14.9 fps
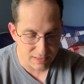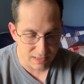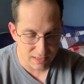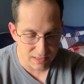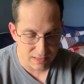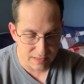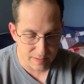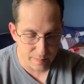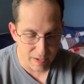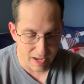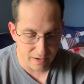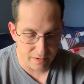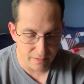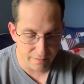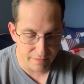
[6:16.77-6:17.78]
can slip
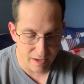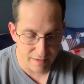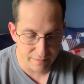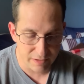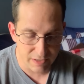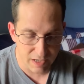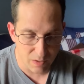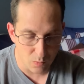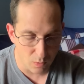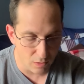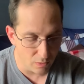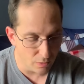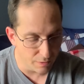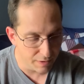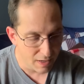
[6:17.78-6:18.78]
out of everyday
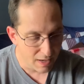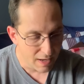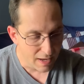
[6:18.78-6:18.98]
world